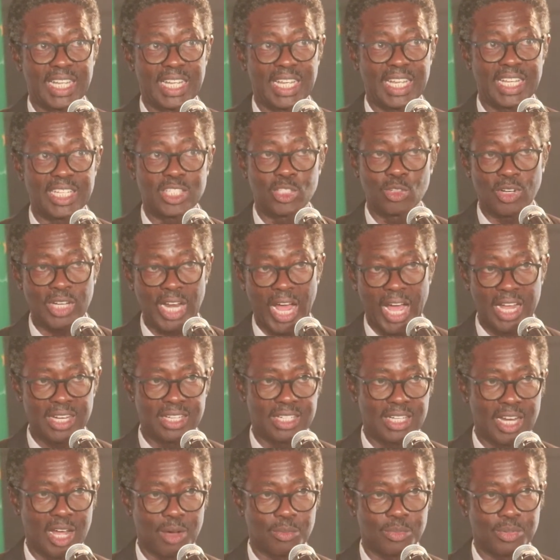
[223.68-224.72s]
is not
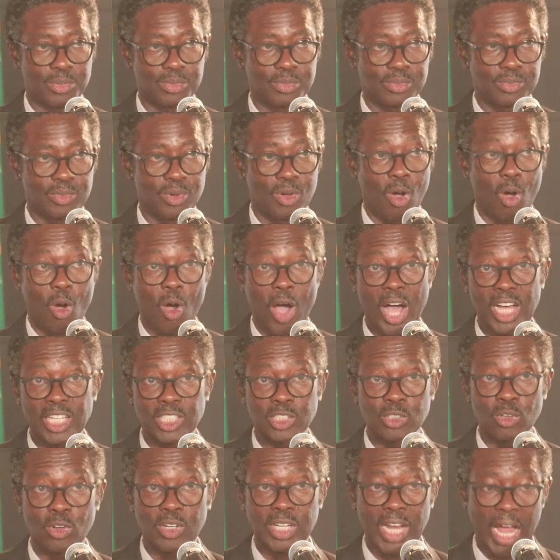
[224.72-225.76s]
added up, or
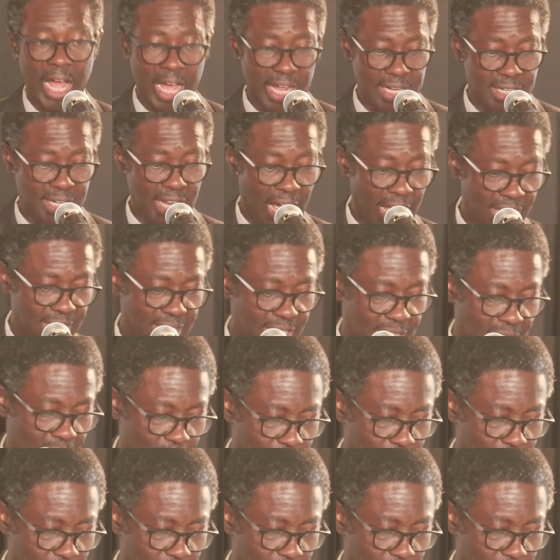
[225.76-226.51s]
has not added